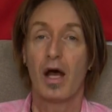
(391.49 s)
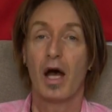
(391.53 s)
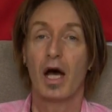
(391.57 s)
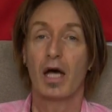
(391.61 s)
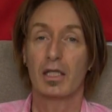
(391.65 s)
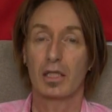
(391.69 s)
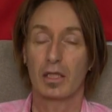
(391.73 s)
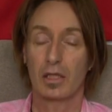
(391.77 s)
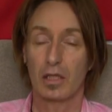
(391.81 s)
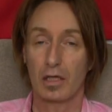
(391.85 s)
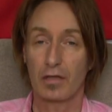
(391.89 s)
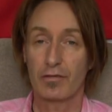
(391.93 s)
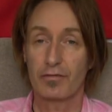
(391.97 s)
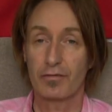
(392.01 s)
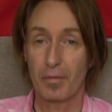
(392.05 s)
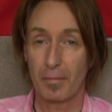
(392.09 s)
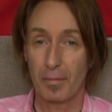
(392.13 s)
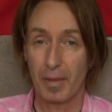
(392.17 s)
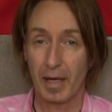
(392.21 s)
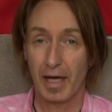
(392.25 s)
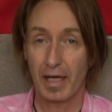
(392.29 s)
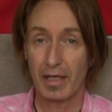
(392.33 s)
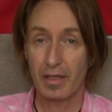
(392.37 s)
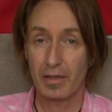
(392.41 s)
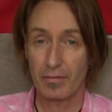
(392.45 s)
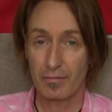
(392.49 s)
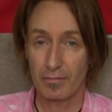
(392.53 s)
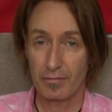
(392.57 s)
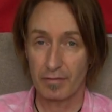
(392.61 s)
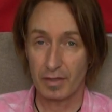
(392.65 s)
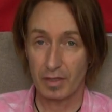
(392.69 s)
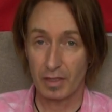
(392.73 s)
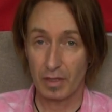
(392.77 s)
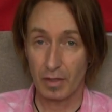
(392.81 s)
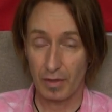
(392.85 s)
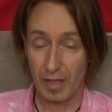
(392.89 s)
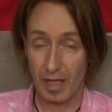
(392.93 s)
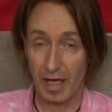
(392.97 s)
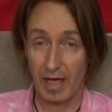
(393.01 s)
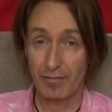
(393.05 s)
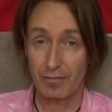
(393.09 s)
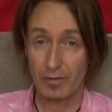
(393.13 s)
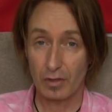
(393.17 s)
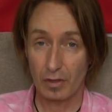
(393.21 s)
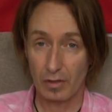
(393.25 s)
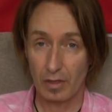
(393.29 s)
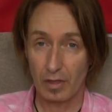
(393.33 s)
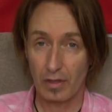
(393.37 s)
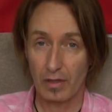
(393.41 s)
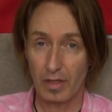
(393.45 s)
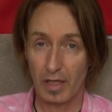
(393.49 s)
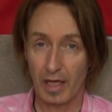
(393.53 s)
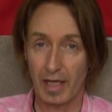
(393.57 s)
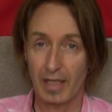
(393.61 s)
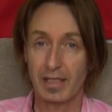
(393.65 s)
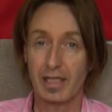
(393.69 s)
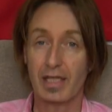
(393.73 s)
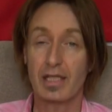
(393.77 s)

And look for my video that I've done on that.